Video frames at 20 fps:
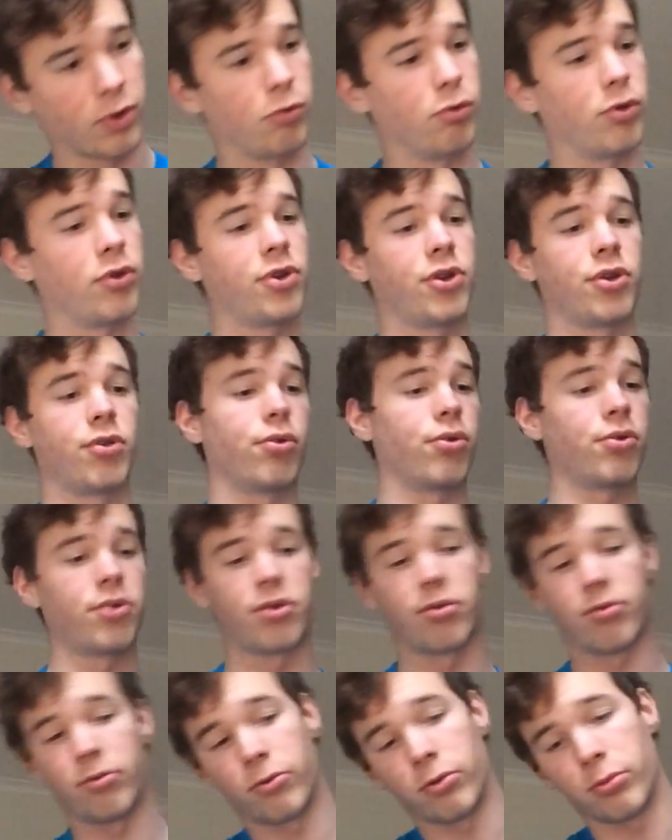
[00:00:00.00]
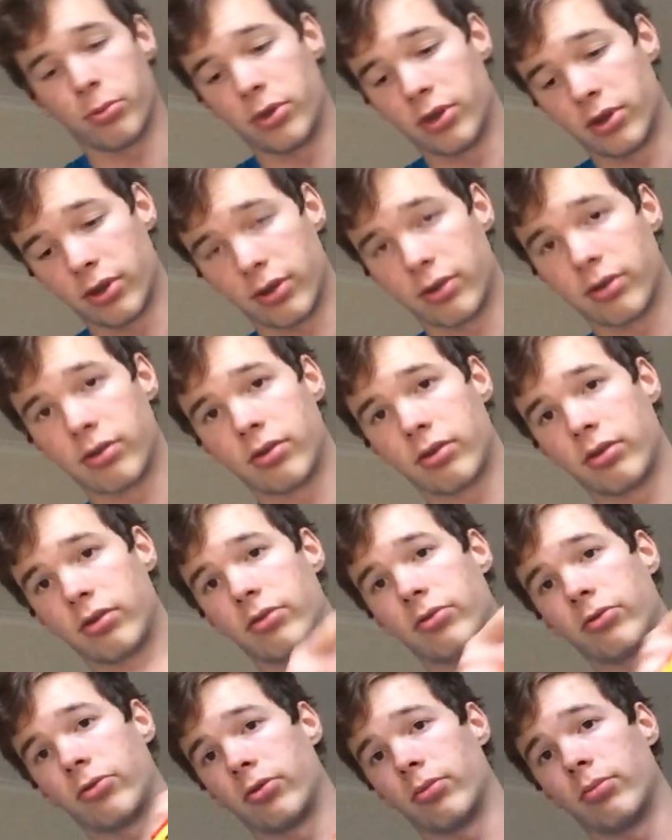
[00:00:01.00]
which goes from here
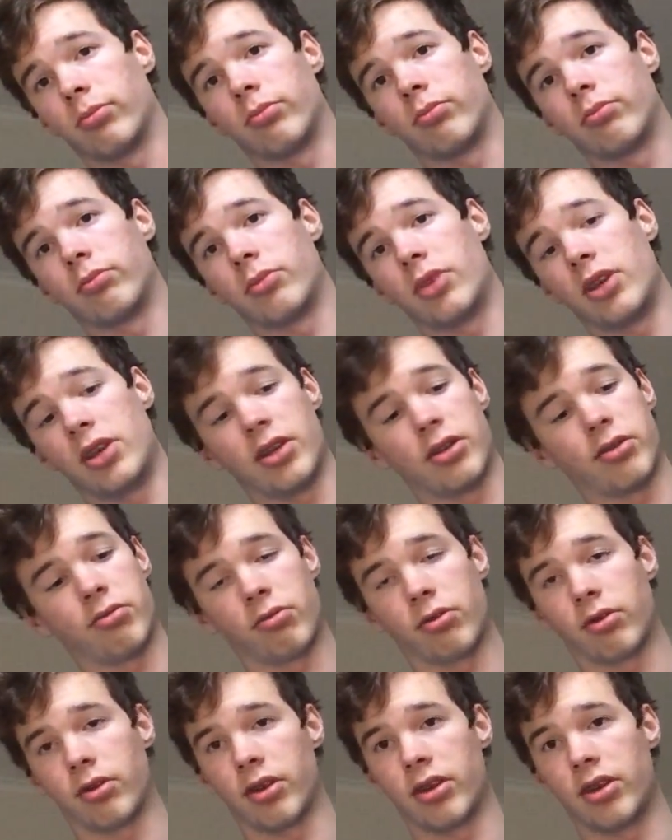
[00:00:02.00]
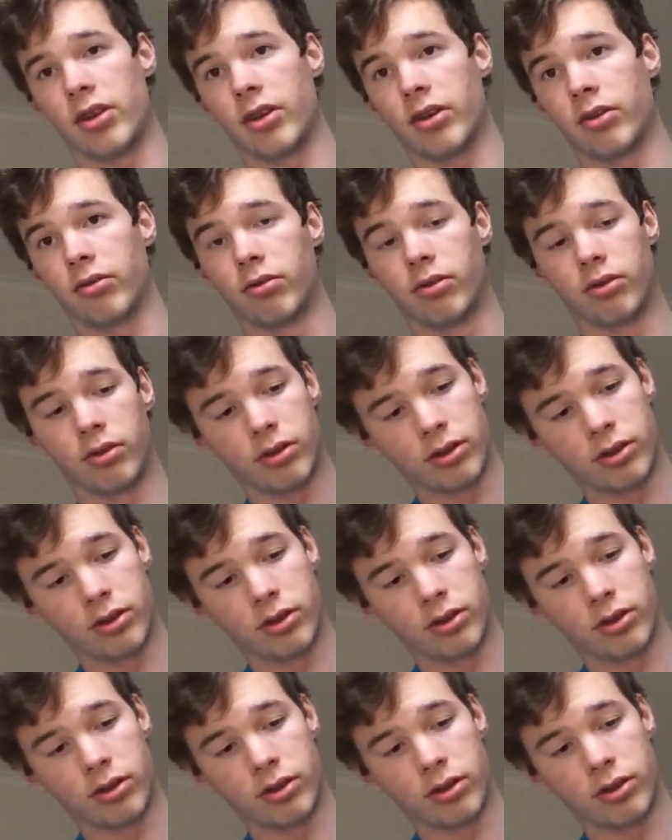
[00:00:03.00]
to here.